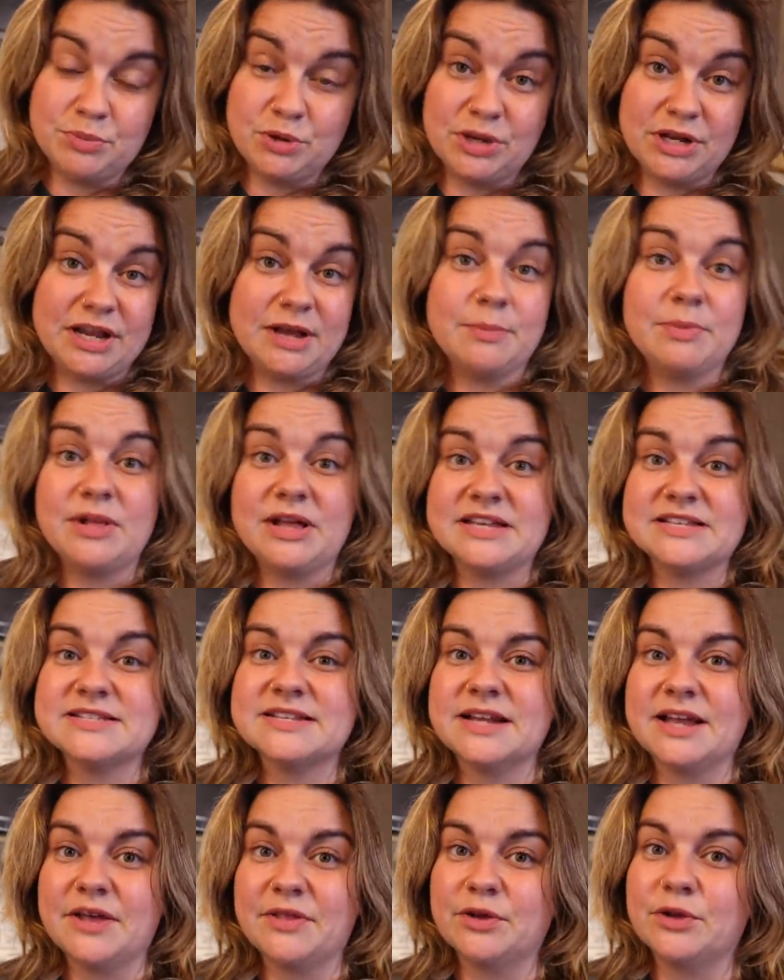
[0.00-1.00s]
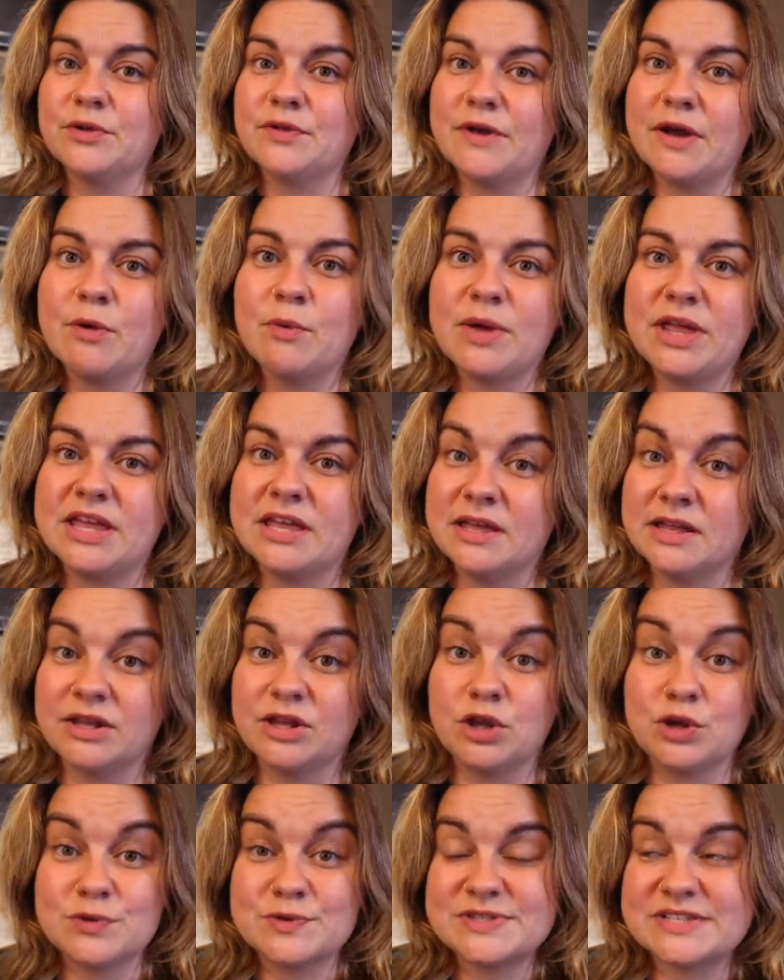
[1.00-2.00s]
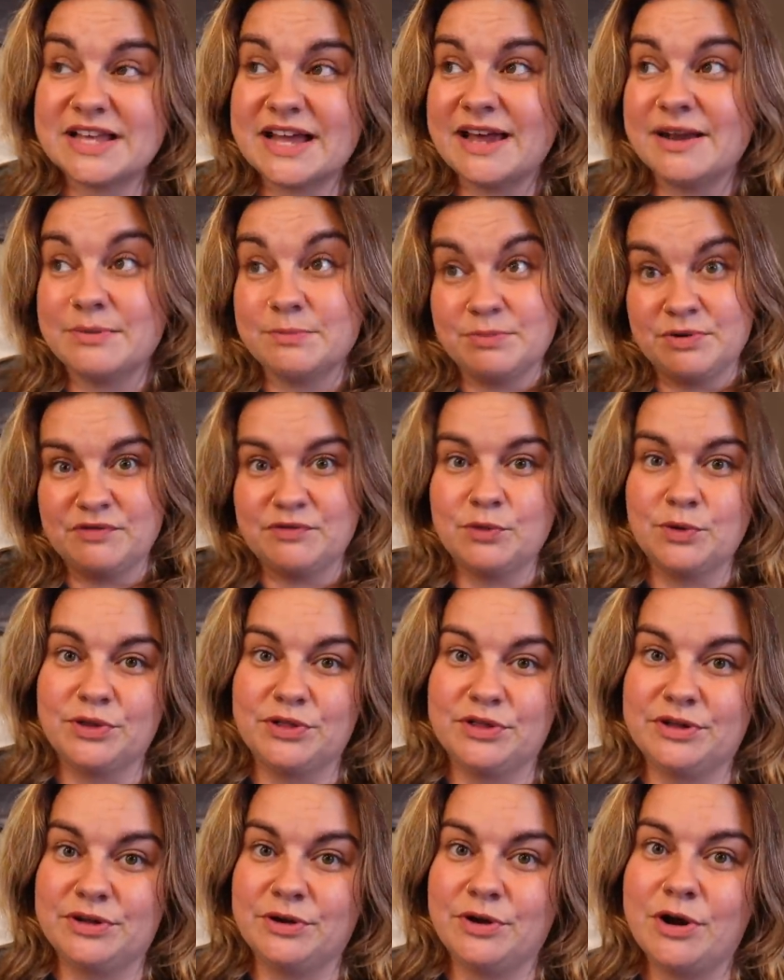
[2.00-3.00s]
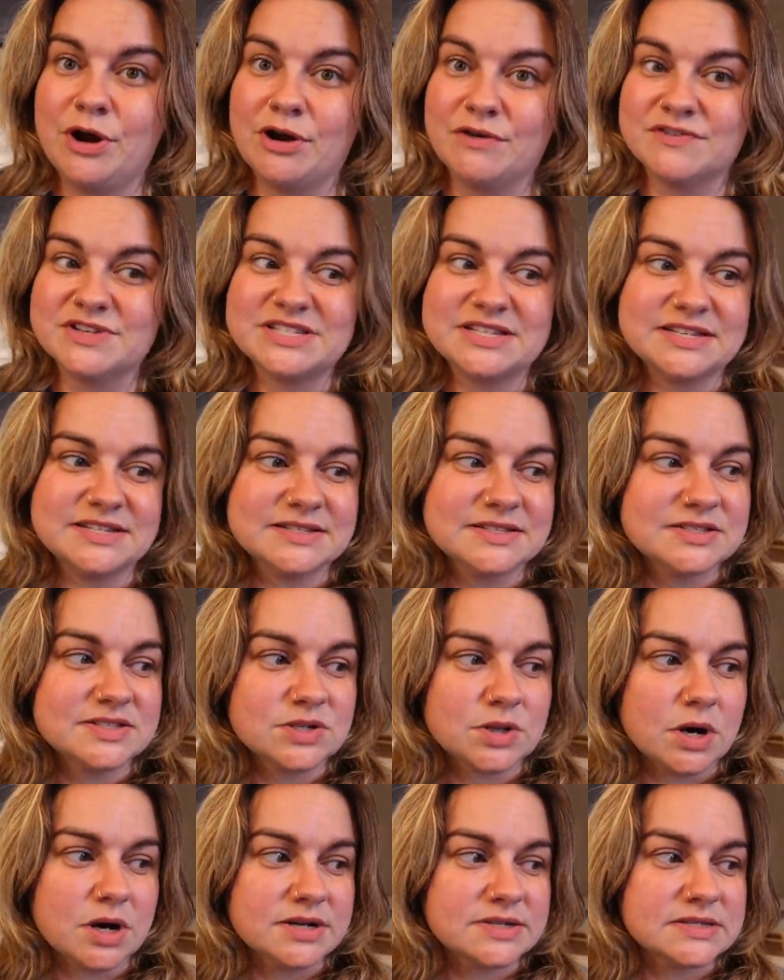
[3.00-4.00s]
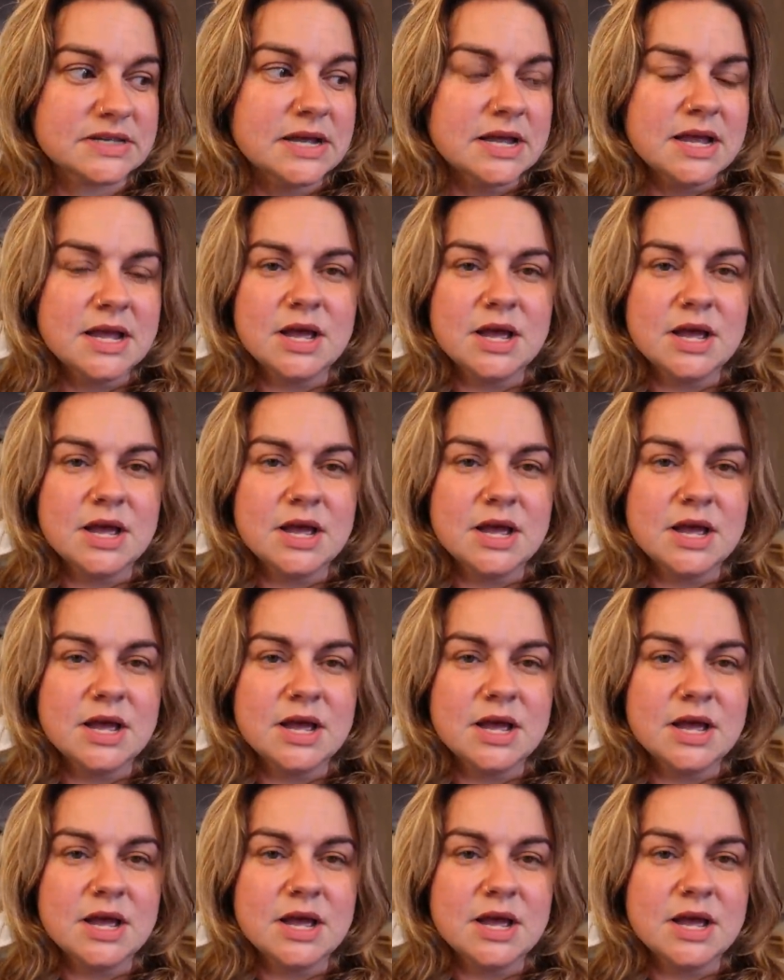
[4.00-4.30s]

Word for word: putting a place together that we can use that before the harvest season starts.